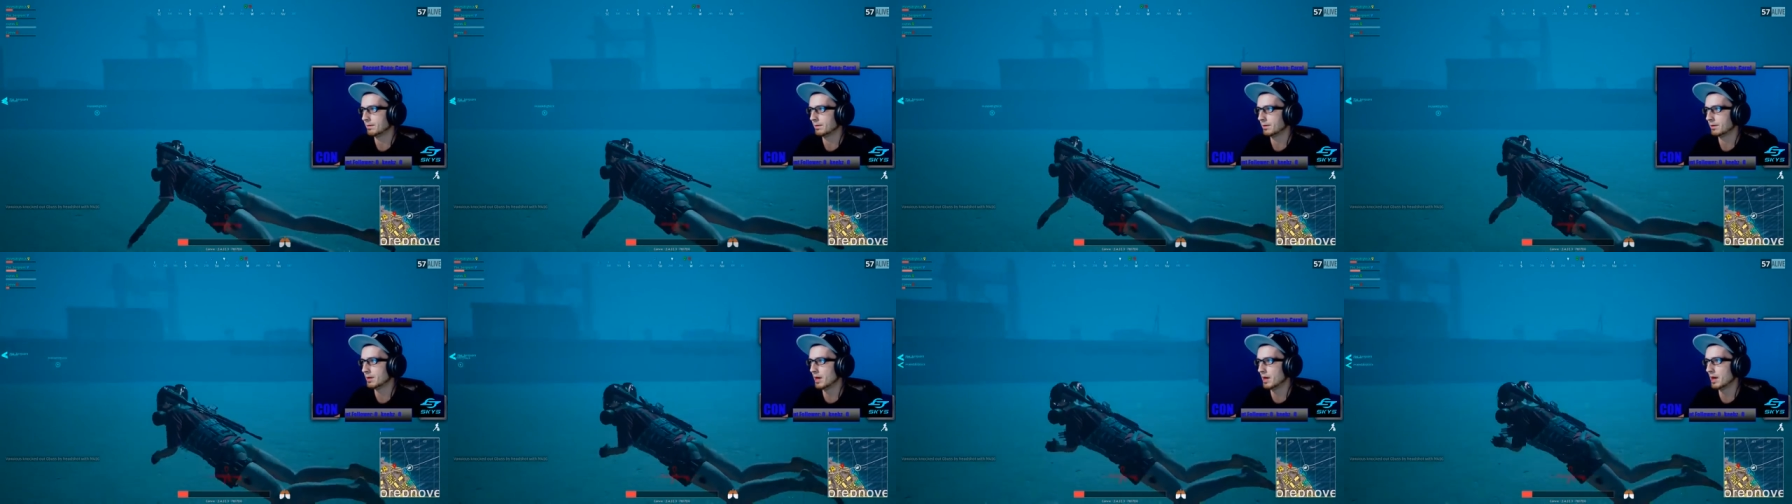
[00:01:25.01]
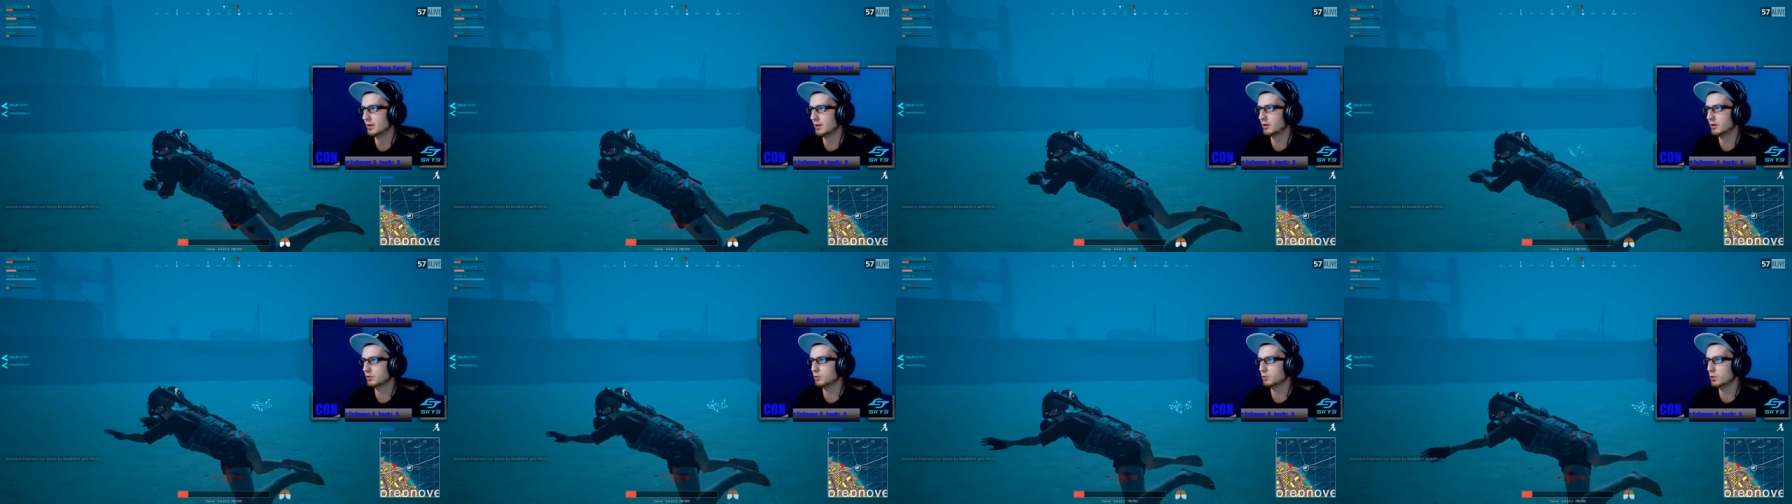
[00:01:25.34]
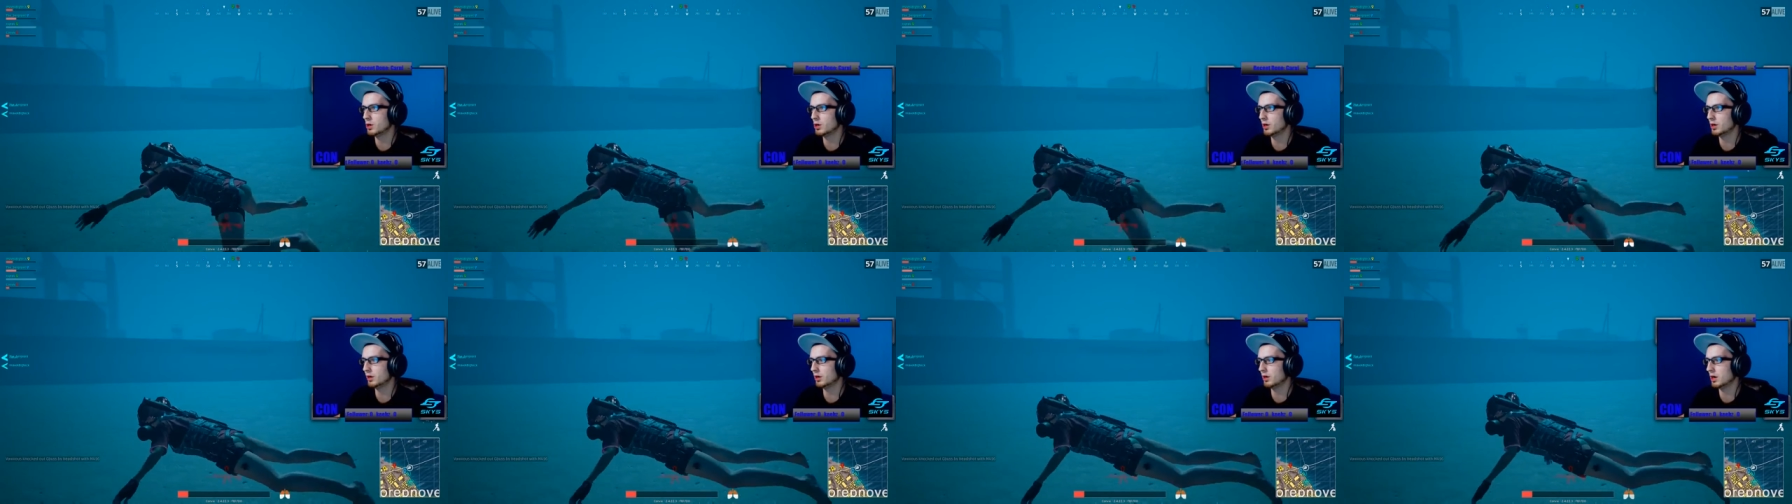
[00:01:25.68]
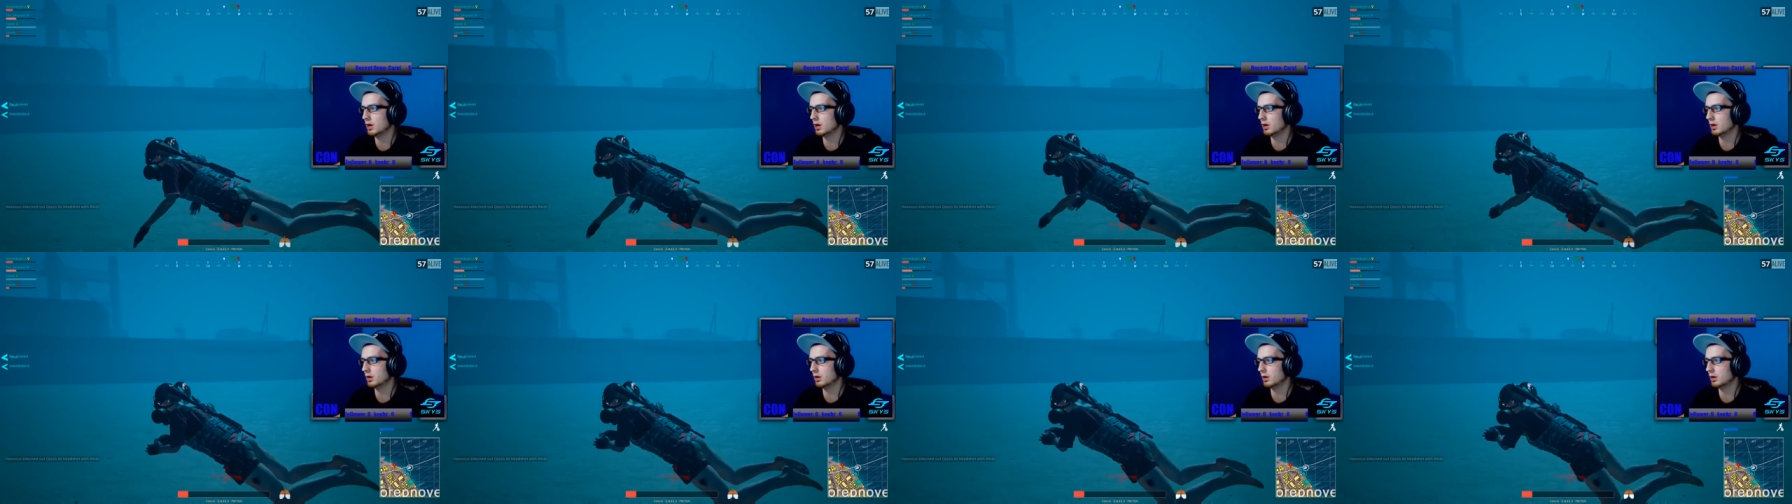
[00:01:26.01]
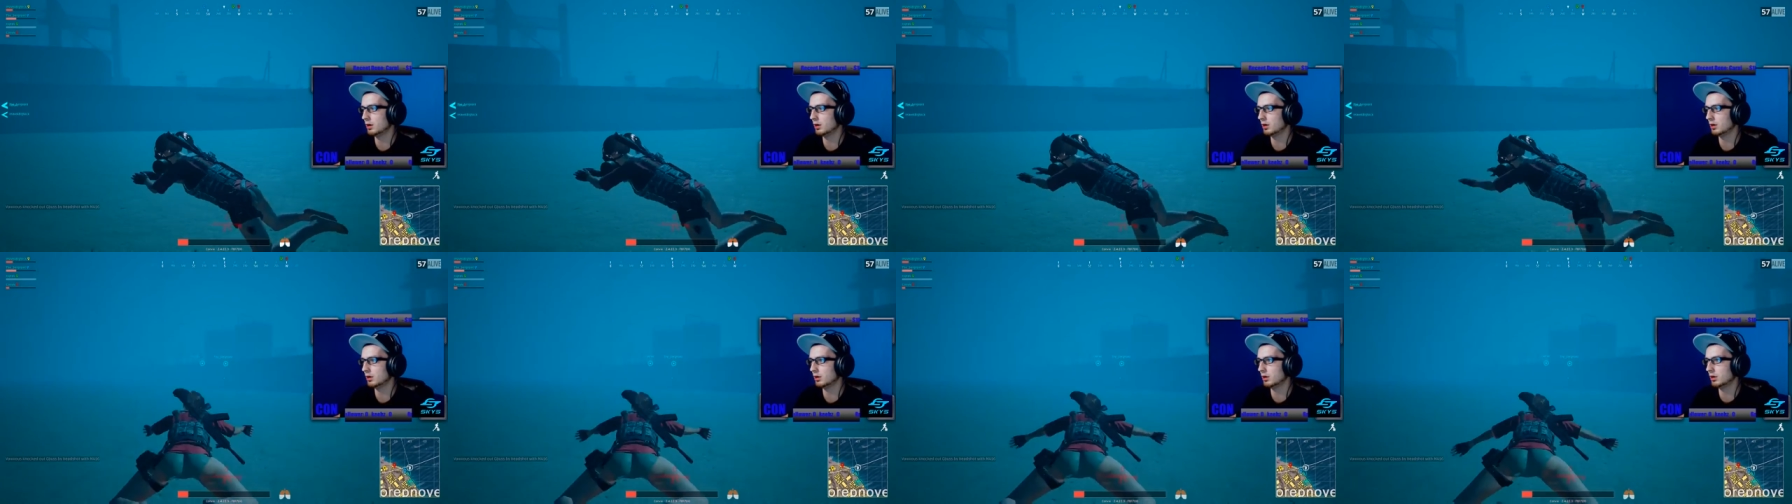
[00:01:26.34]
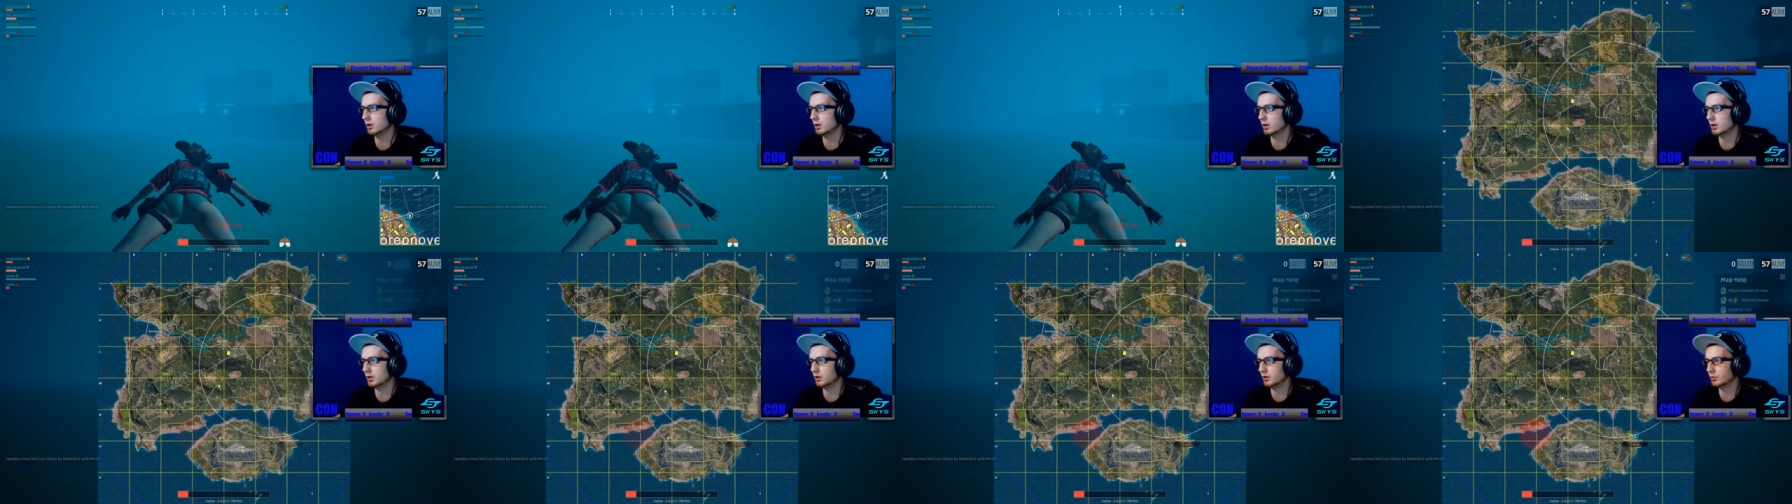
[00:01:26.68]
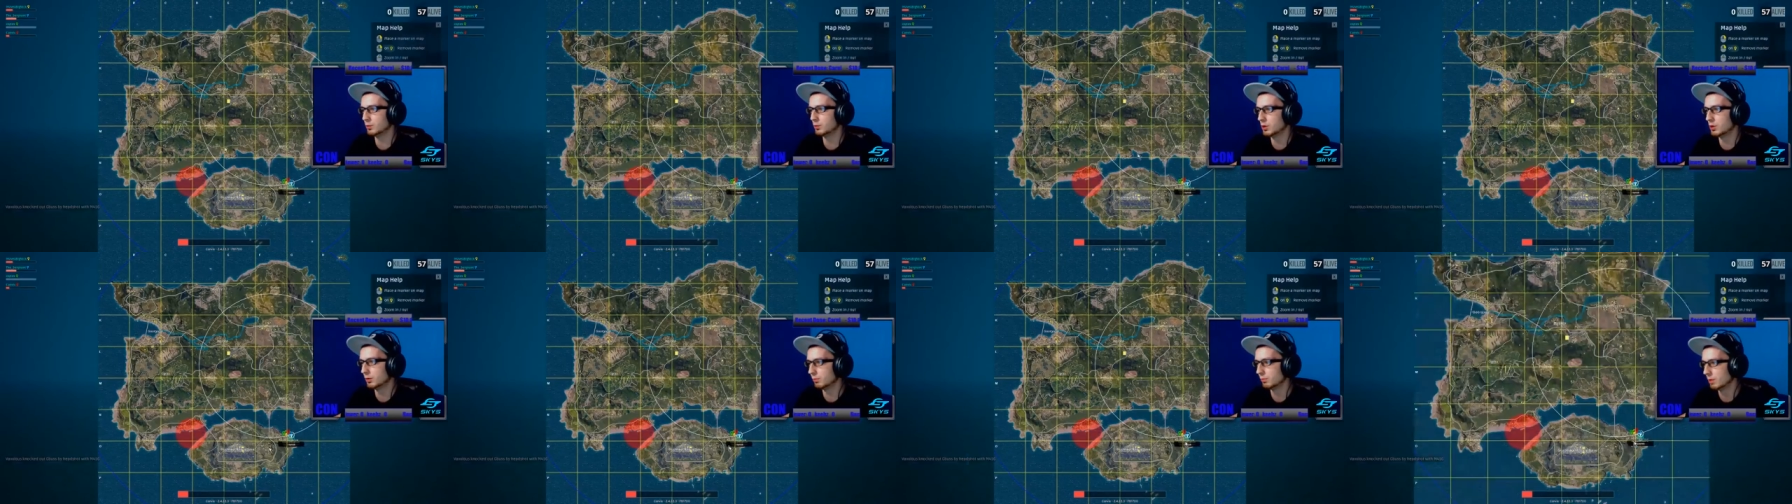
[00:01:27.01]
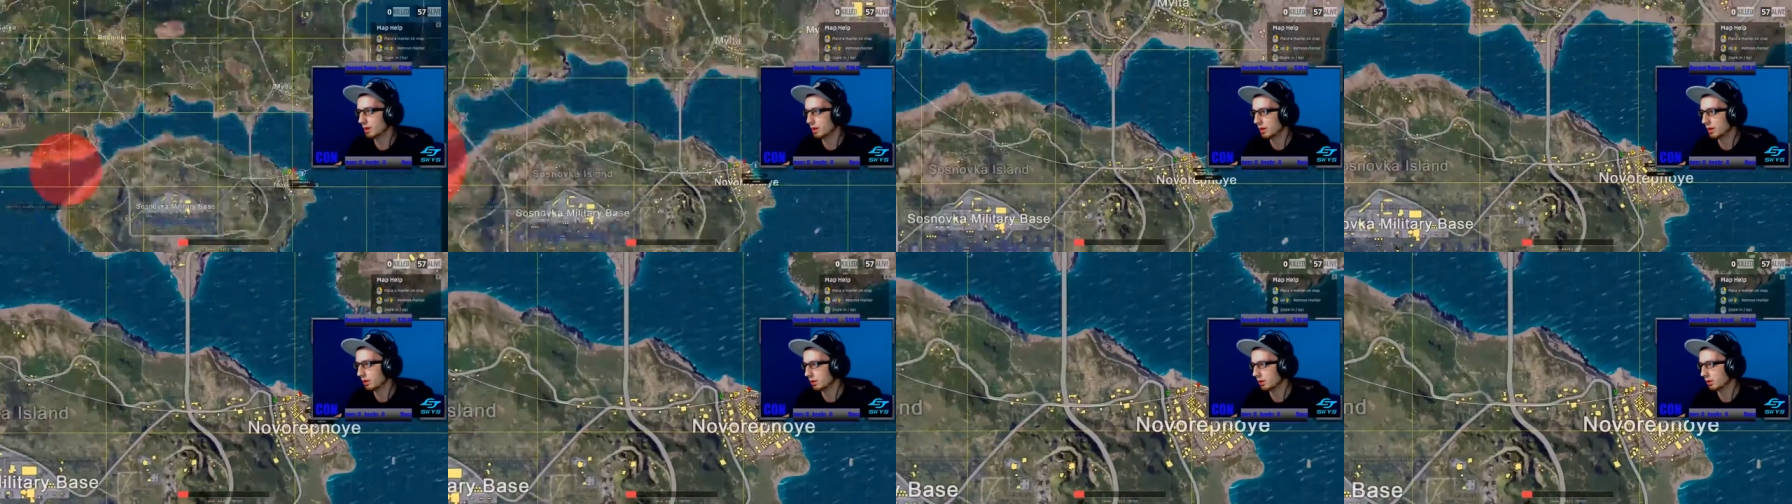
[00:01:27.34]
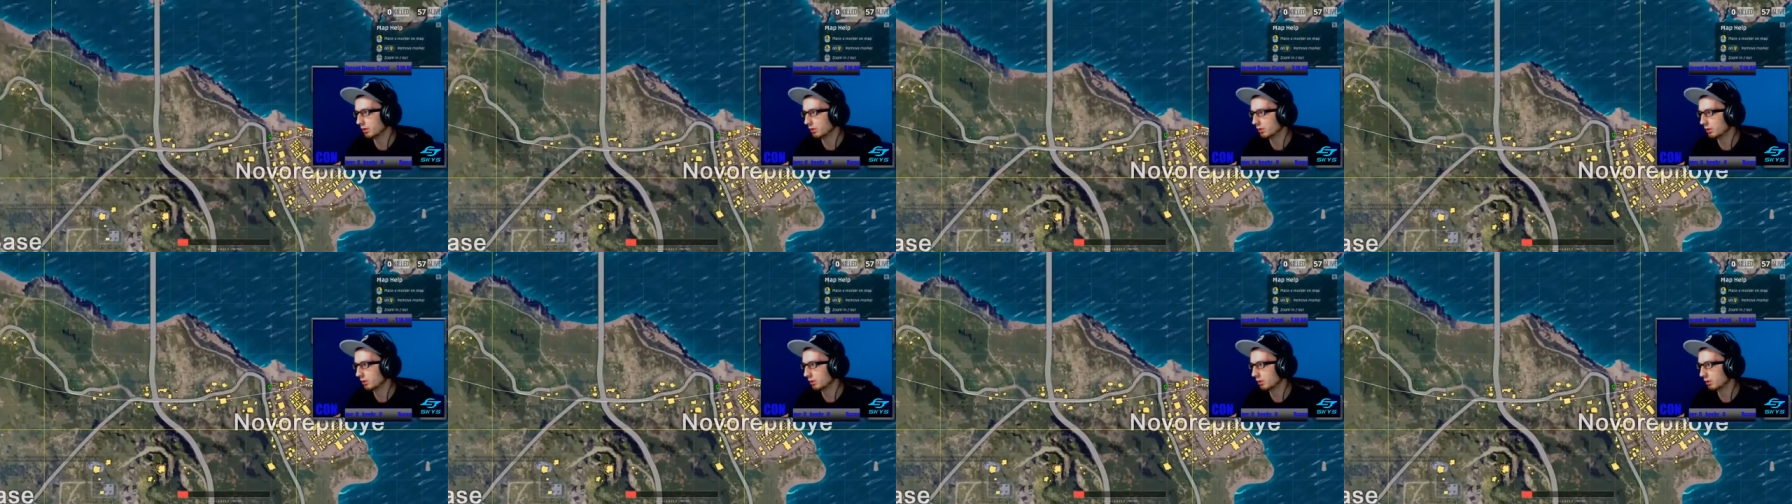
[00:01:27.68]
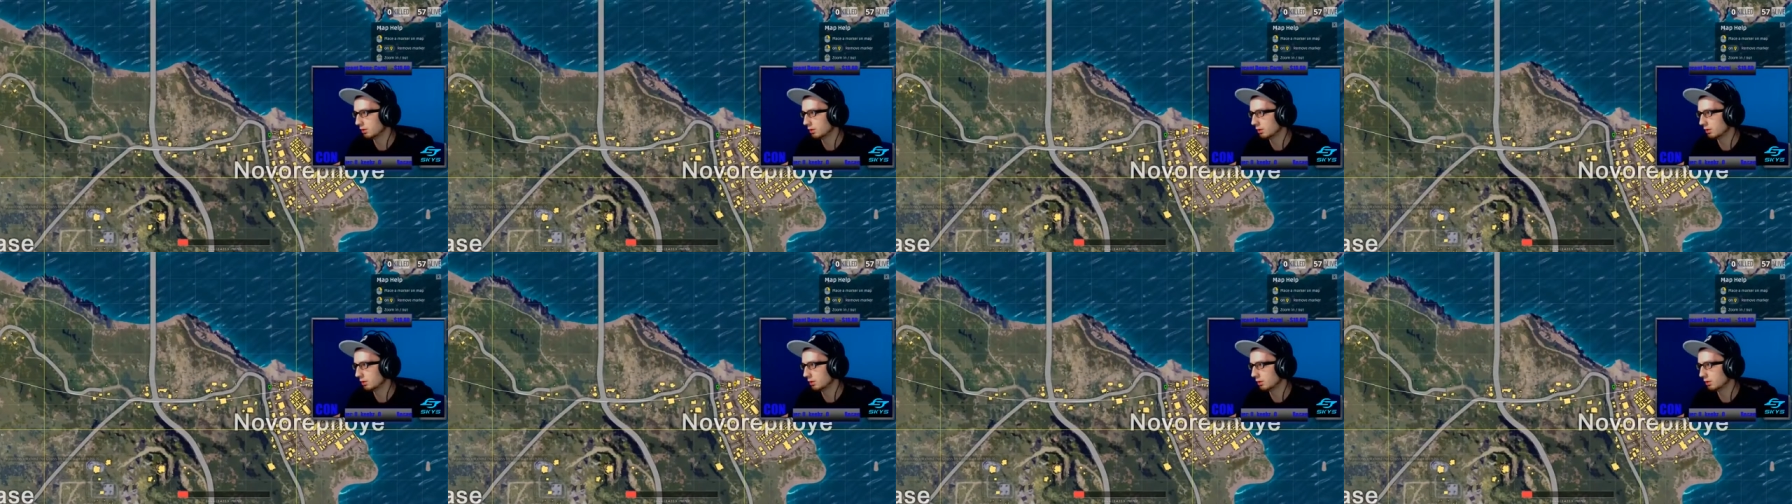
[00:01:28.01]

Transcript: Yeah, there's one... The there's one right the here. Dock.